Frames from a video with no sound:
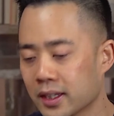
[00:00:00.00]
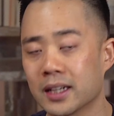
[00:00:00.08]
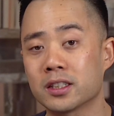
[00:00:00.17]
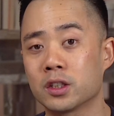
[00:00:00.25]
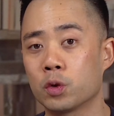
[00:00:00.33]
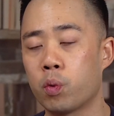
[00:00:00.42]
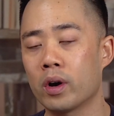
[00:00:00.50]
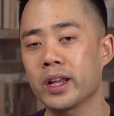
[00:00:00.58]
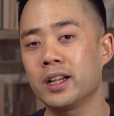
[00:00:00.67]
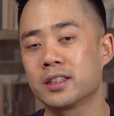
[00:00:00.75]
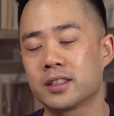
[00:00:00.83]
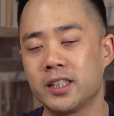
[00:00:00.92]
That's a
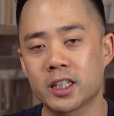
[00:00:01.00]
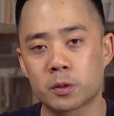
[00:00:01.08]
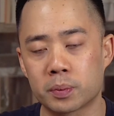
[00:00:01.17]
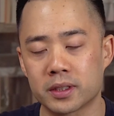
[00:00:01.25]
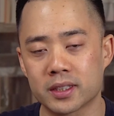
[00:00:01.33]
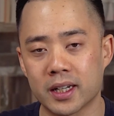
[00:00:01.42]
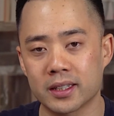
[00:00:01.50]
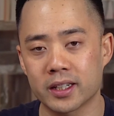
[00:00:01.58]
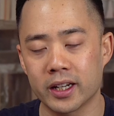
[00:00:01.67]
26%